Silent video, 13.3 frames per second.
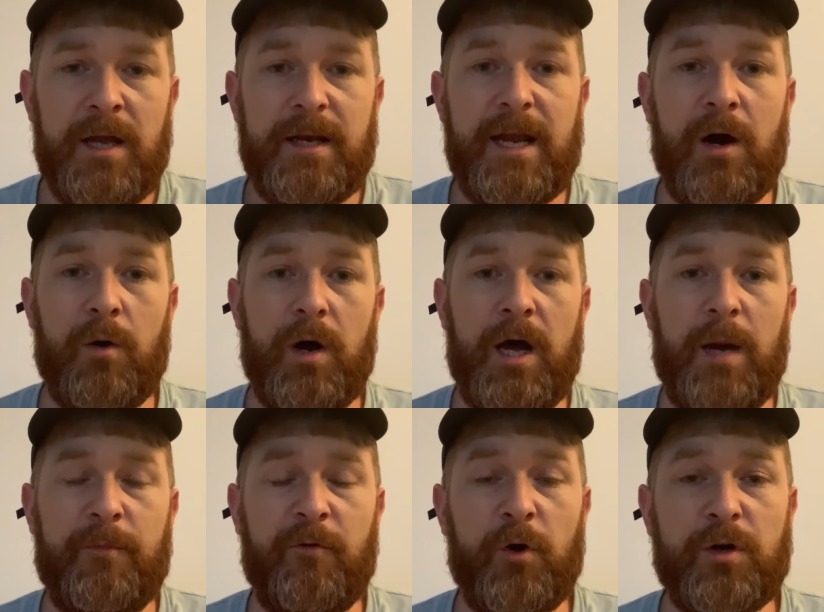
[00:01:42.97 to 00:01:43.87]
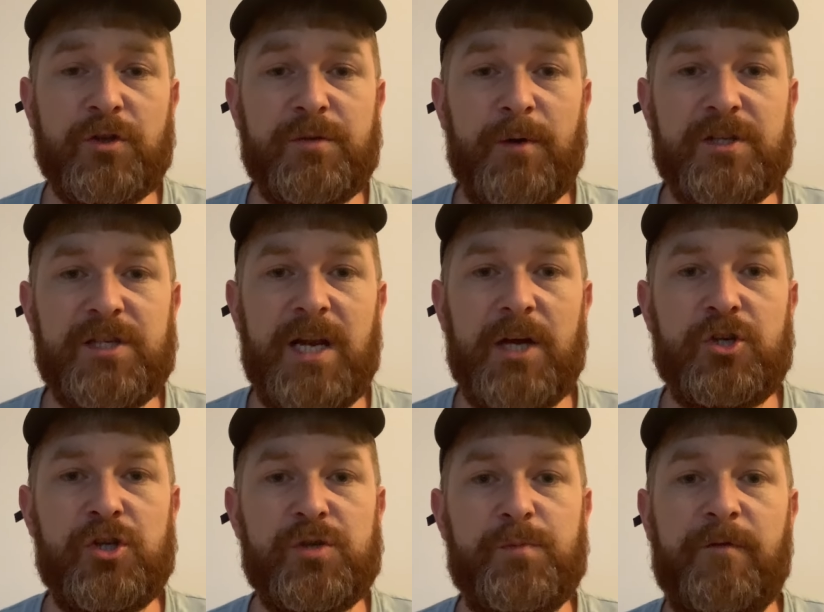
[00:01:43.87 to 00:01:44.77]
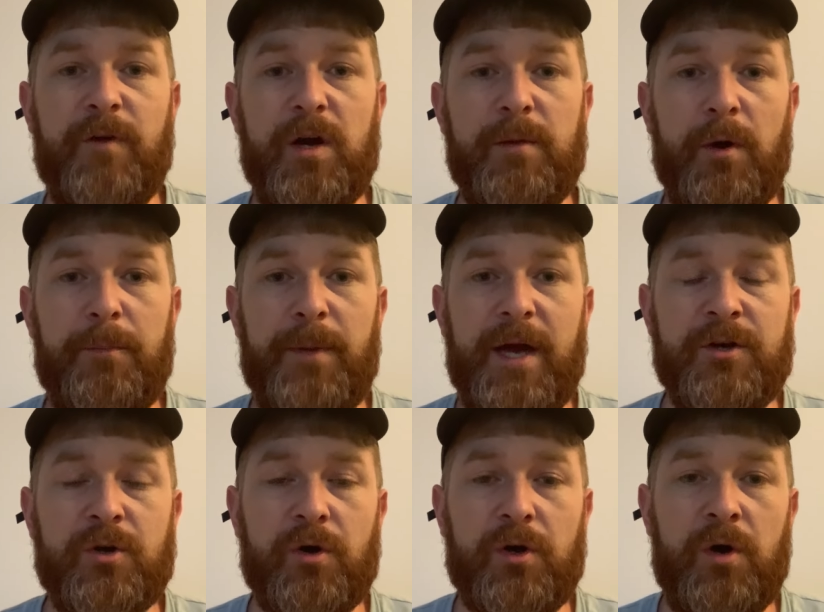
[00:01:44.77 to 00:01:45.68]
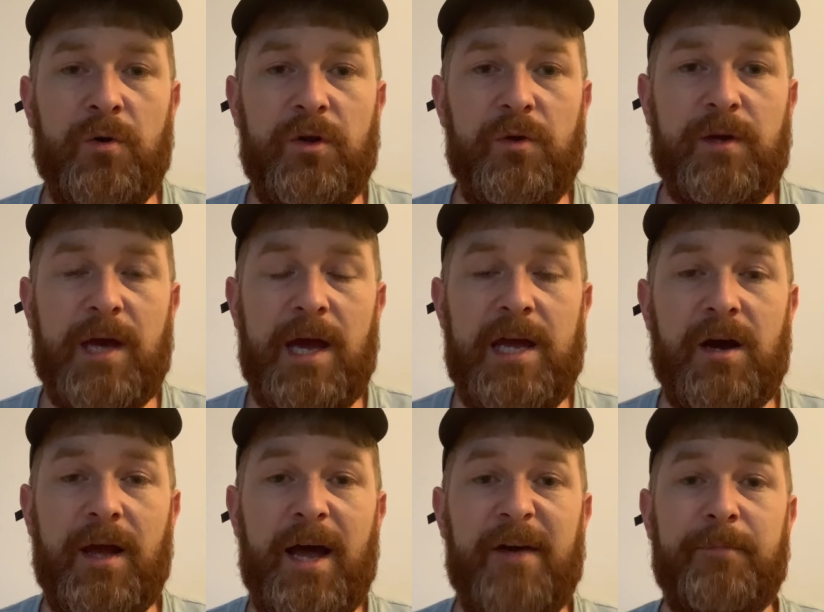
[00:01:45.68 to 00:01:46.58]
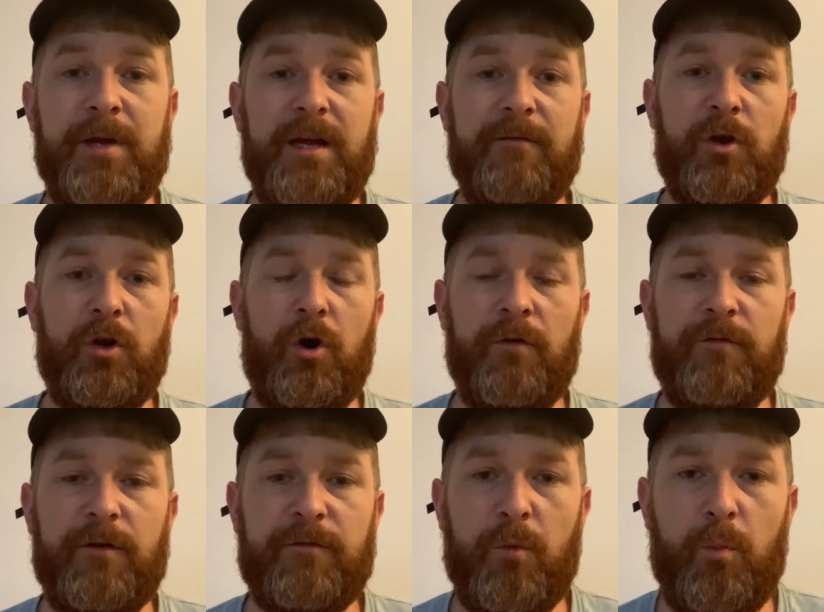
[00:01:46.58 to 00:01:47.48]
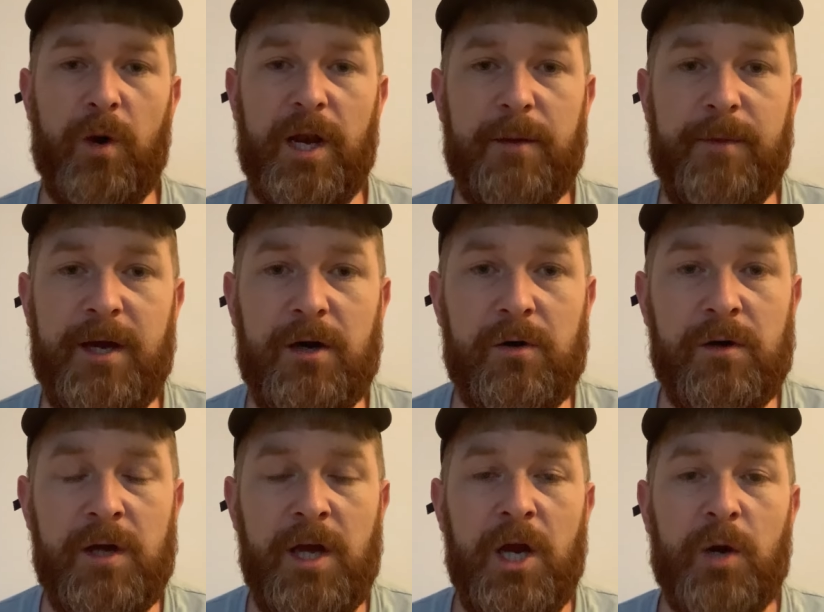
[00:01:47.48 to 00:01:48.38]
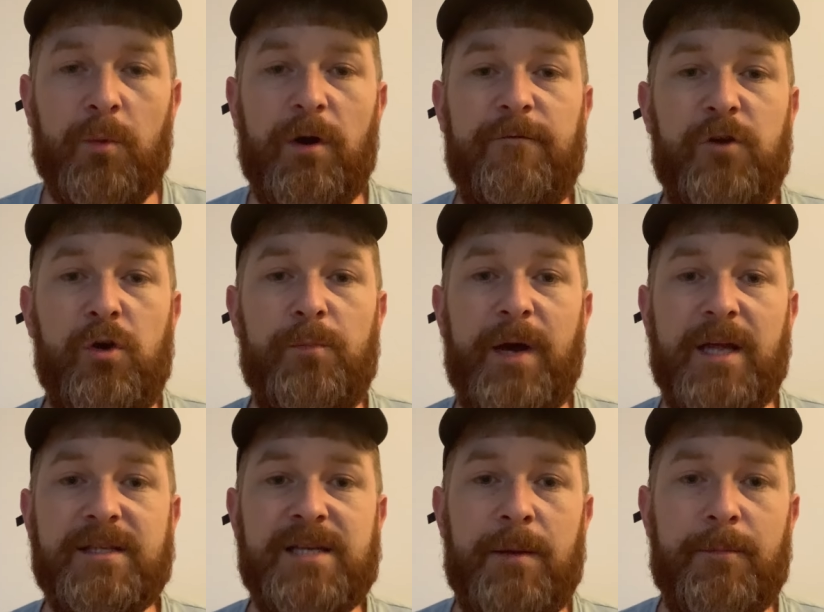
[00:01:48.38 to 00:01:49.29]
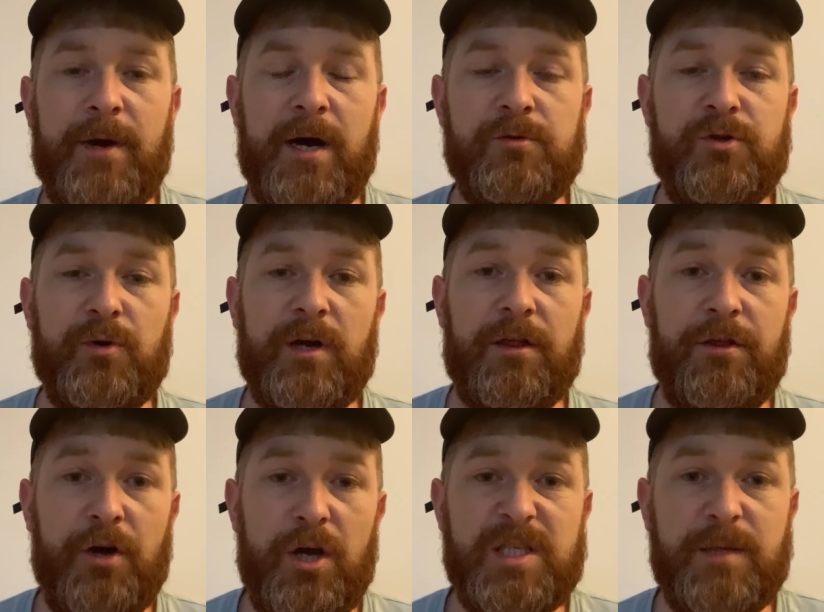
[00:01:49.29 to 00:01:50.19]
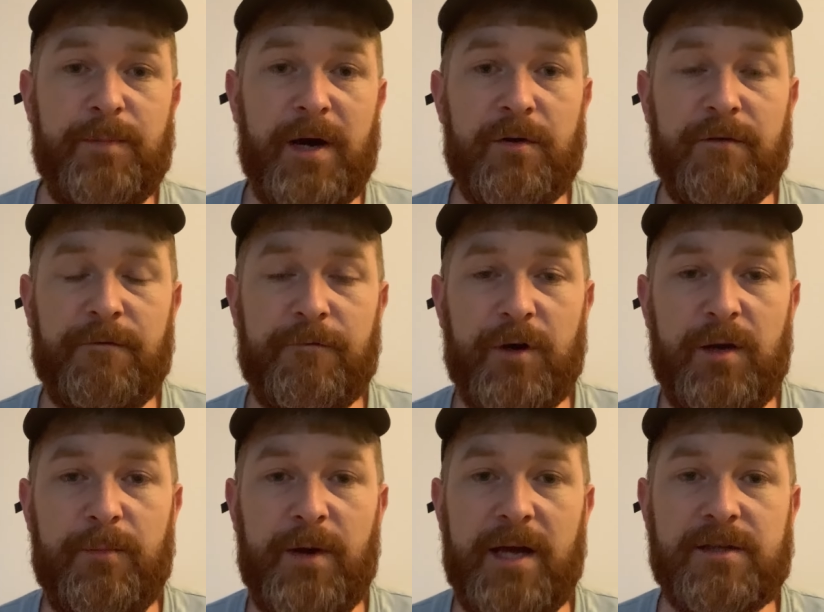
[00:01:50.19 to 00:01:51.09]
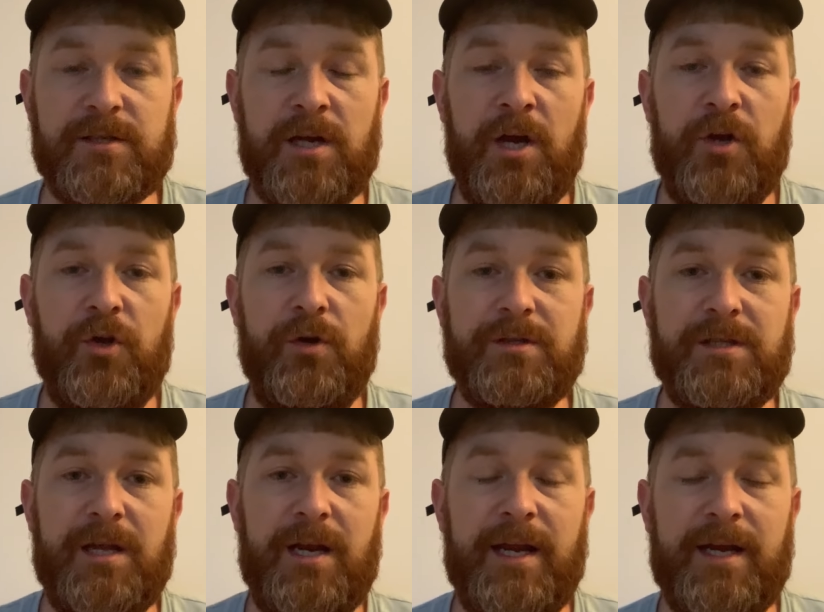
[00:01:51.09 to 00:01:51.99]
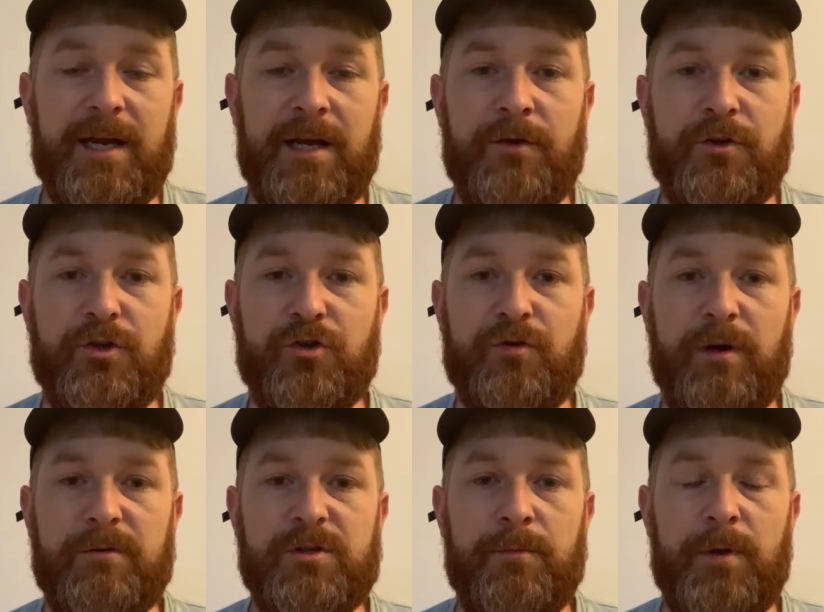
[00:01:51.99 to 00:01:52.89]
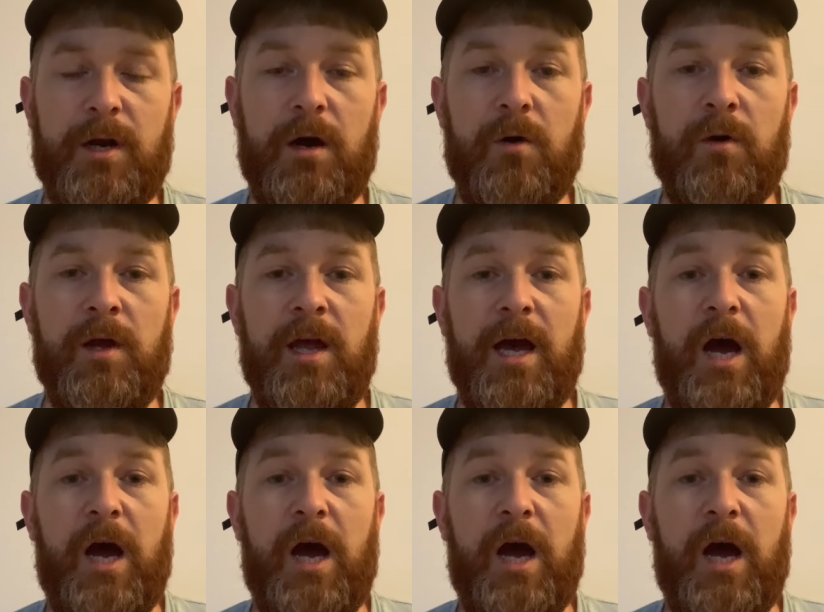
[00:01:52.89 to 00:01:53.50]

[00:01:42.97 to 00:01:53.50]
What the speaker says: Now, before I go on to my selections, provided by betting.co.uk, I have been given an offer from William Hill, where if you bet £10, you'll get £30 in free bets using the link in the description below.